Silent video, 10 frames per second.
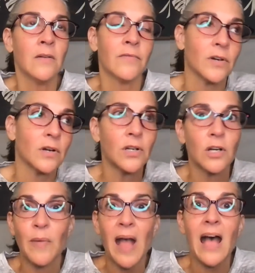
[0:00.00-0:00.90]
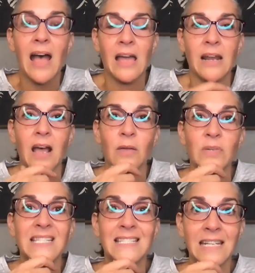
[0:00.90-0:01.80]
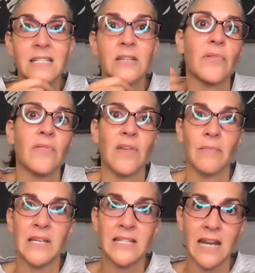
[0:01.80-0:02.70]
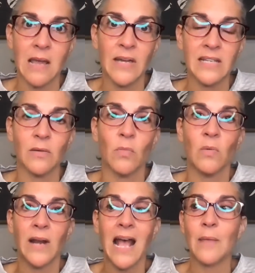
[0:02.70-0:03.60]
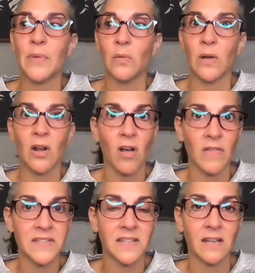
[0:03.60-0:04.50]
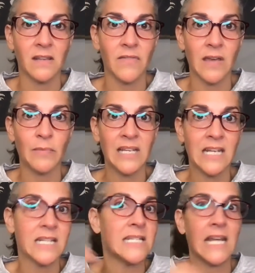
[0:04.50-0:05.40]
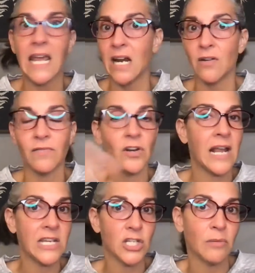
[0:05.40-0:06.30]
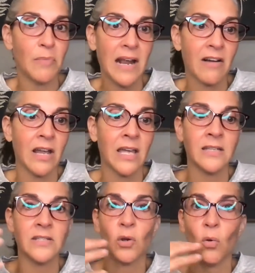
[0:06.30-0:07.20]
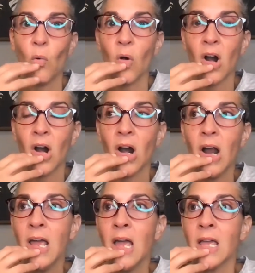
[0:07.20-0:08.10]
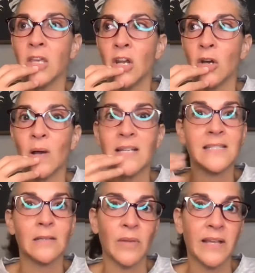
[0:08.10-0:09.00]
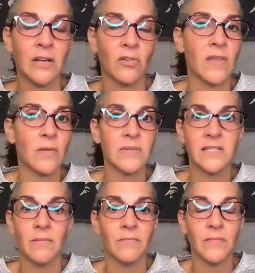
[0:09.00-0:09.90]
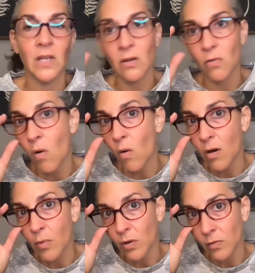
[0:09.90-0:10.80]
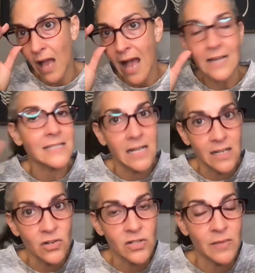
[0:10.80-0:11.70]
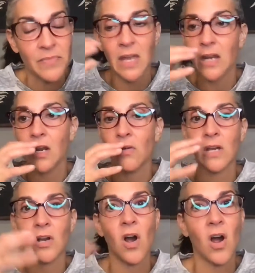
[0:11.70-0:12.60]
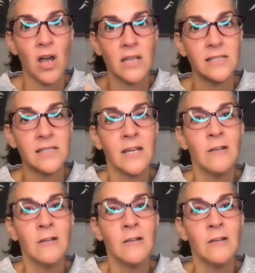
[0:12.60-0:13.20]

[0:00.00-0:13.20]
for good or bad, I would see different family dynamics and what would happen when all of a sudden the family needed to care for an aging parent or, a sibling, or there was some, horrible accident or something, that caused